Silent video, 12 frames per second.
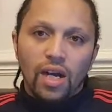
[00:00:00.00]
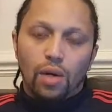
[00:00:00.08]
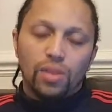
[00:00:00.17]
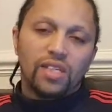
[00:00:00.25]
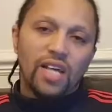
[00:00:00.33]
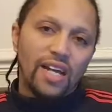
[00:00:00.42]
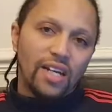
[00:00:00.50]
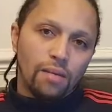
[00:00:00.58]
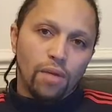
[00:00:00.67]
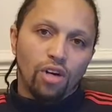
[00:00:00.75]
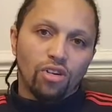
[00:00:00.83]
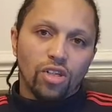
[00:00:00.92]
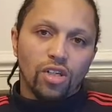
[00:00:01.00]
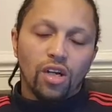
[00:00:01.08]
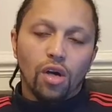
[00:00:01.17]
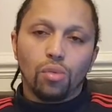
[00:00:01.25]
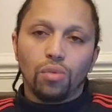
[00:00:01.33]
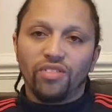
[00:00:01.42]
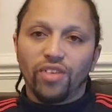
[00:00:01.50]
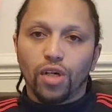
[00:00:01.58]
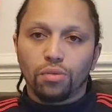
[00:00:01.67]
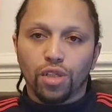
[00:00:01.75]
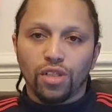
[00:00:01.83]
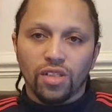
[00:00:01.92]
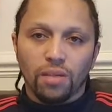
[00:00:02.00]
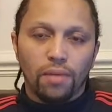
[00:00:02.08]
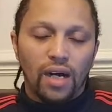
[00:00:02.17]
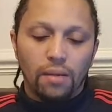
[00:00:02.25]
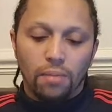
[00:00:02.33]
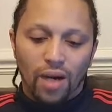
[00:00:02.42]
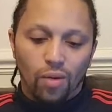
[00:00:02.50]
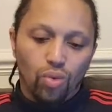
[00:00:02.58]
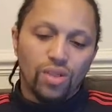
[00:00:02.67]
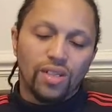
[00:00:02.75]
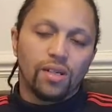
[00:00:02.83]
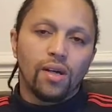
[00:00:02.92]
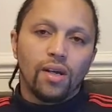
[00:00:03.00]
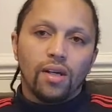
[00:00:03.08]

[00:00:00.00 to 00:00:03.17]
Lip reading: I would take Lamar on loan with an option to buy, but I wouldn't